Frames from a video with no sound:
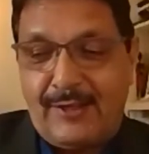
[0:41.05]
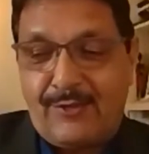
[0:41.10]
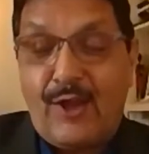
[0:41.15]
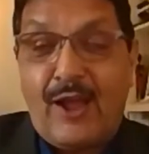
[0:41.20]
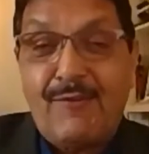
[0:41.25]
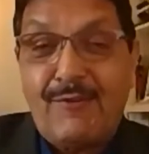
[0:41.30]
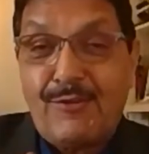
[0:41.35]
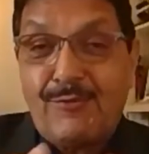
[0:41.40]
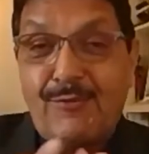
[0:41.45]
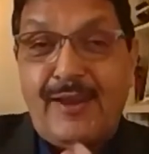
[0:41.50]
So
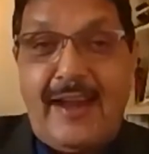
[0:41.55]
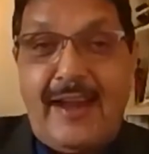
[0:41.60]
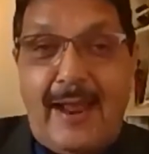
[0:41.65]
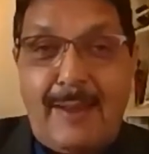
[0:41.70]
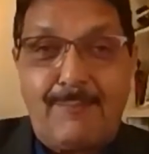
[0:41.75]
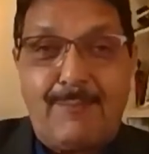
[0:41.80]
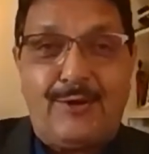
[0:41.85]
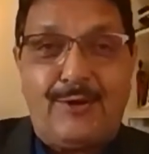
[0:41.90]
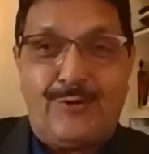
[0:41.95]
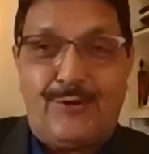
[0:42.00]
I was very
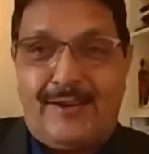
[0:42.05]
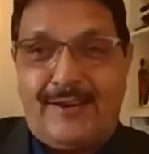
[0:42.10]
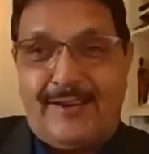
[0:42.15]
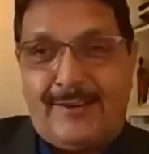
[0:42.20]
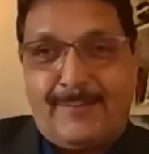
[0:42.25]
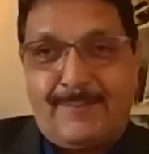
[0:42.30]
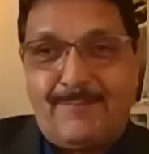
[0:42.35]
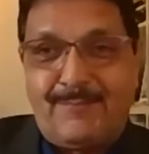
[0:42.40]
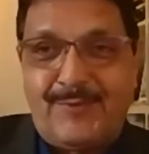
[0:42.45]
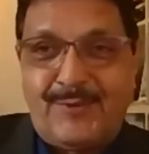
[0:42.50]
happy to
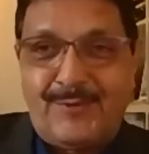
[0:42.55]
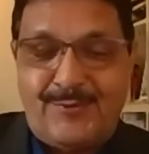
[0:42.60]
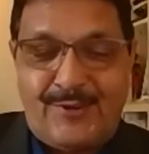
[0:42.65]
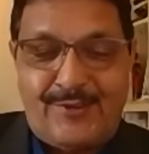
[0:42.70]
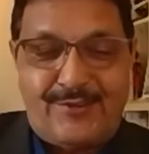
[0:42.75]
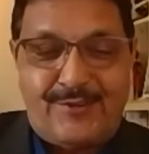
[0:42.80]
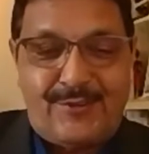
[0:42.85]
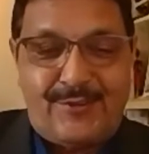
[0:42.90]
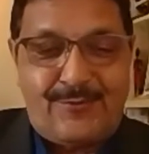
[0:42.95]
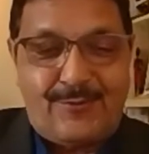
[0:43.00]
hear,
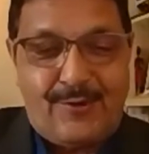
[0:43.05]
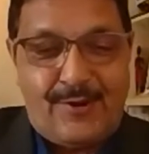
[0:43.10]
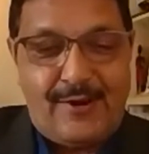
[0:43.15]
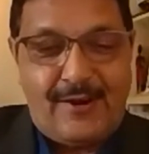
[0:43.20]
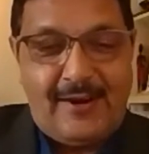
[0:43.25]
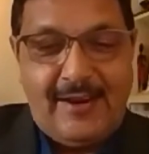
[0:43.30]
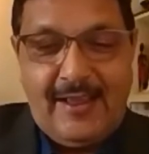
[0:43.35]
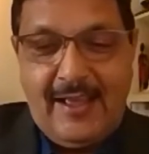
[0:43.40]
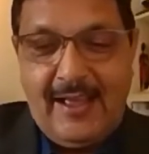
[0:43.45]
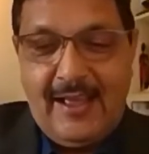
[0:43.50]
first of
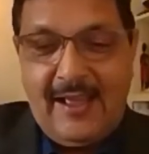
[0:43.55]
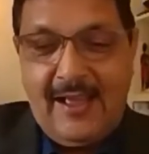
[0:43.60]
all.